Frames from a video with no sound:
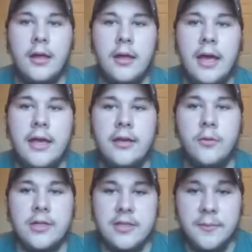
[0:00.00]
Hey,
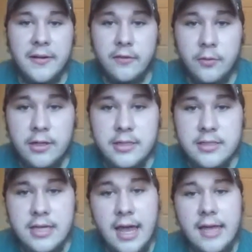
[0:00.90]
what's up everyone? It
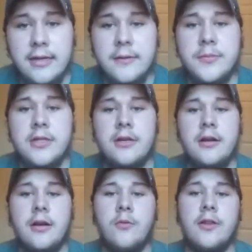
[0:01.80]
is Guy Dips
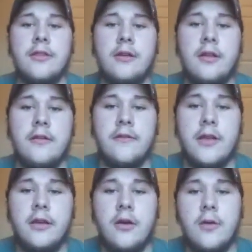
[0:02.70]
here with another
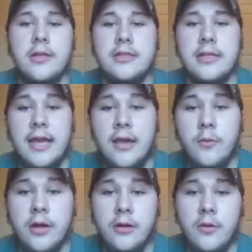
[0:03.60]
video, and today
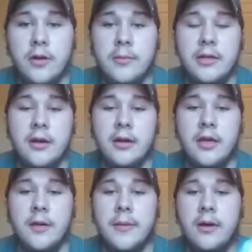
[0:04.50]
we are going to be
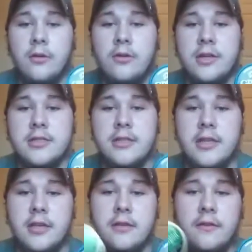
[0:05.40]
talking about
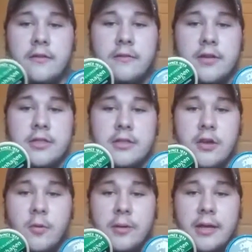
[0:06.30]
Grizzly versus
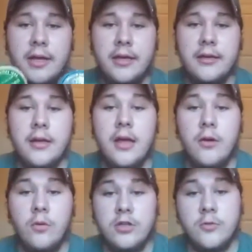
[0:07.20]
Copenhagen.
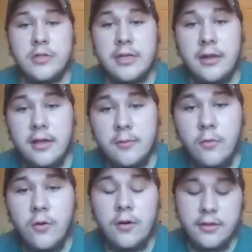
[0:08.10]
Which ones I like
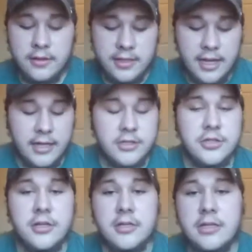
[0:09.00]
more, the
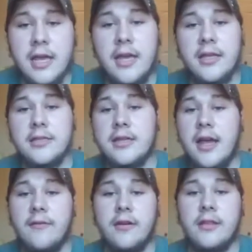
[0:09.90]
textures, taste,
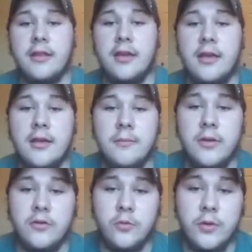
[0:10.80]
everything in
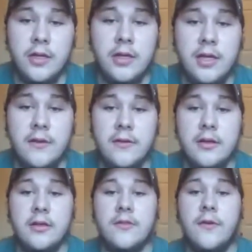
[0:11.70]
between,
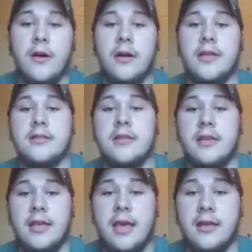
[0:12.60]
even as far as the
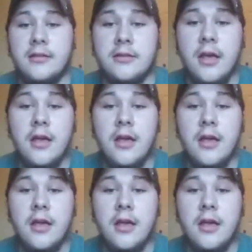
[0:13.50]
cans.